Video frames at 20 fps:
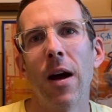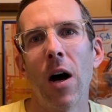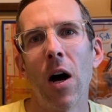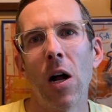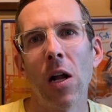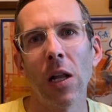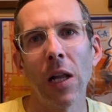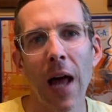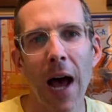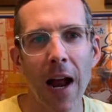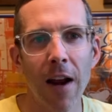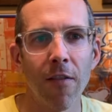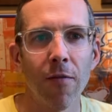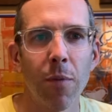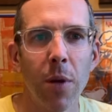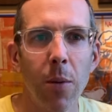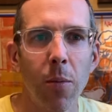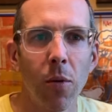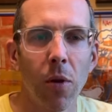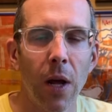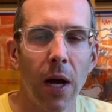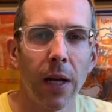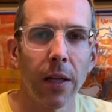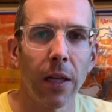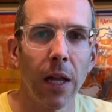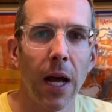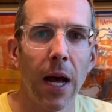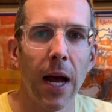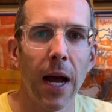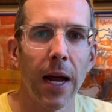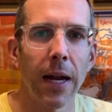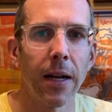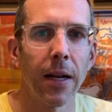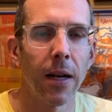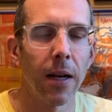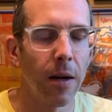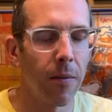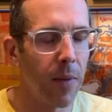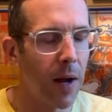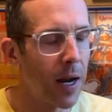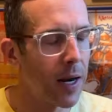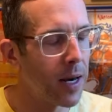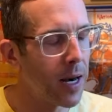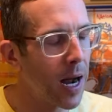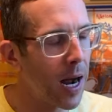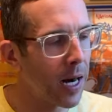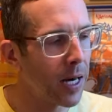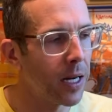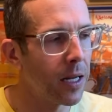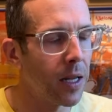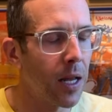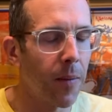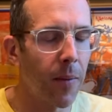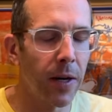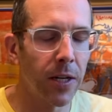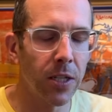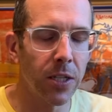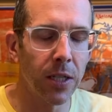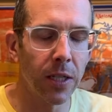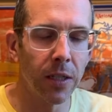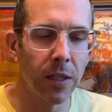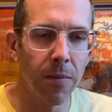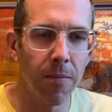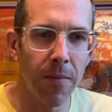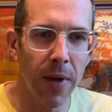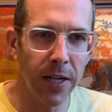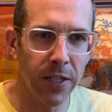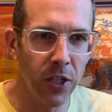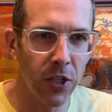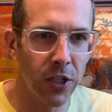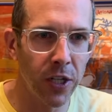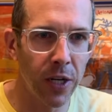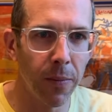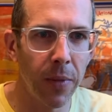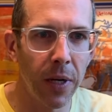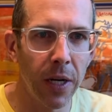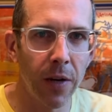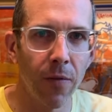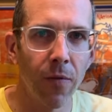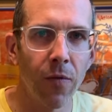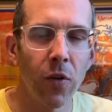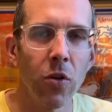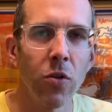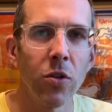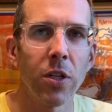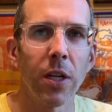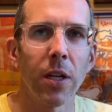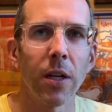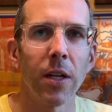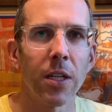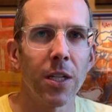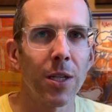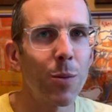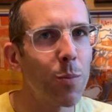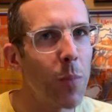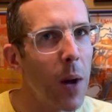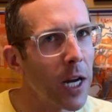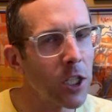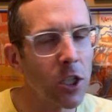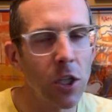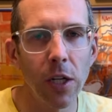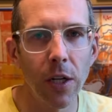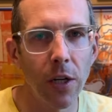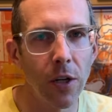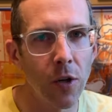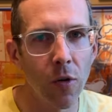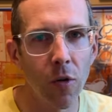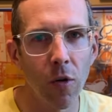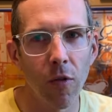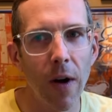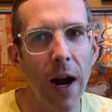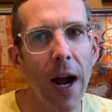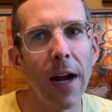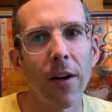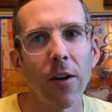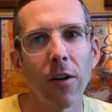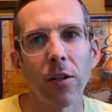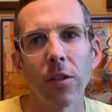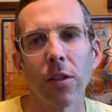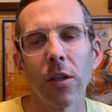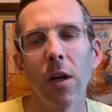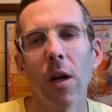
a lot of people online, and I'm not knocking them, I just think the message can be confusing, especially to newer riders.